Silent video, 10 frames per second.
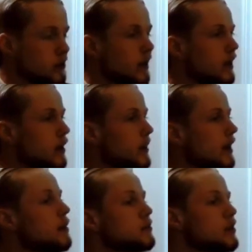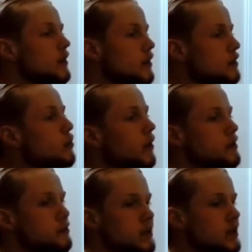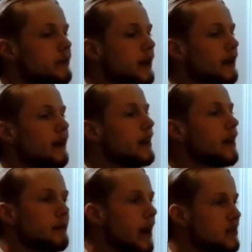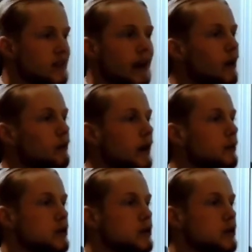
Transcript: when it comes to this sport specifically, they may say, oh, well,